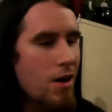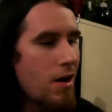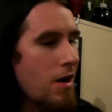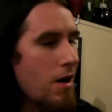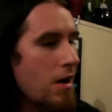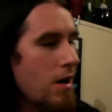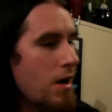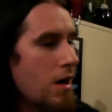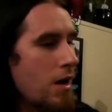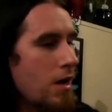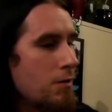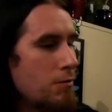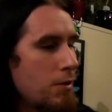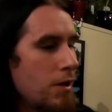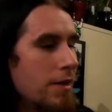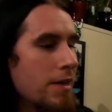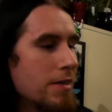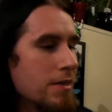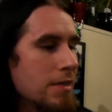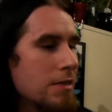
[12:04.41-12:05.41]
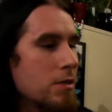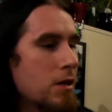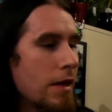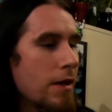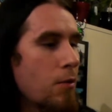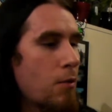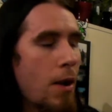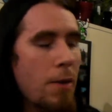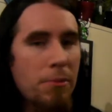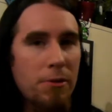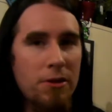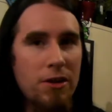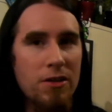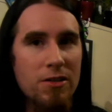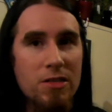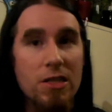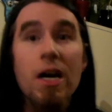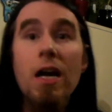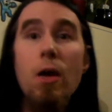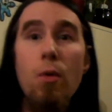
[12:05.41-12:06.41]
Well, I guess it's like a replica.
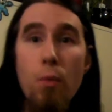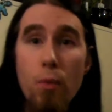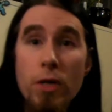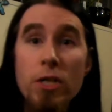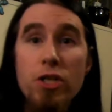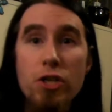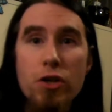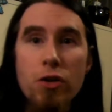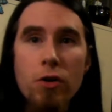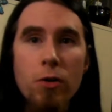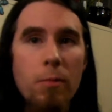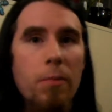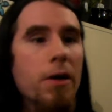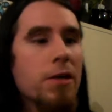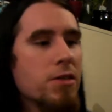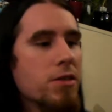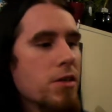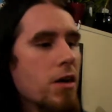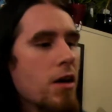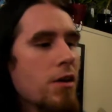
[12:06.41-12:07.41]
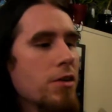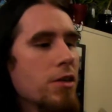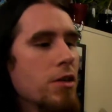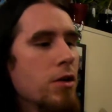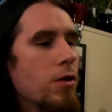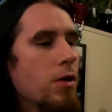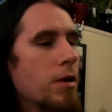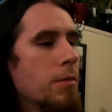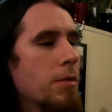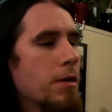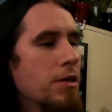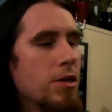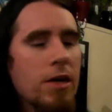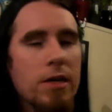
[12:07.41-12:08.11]
It's not original, but you know what I mean.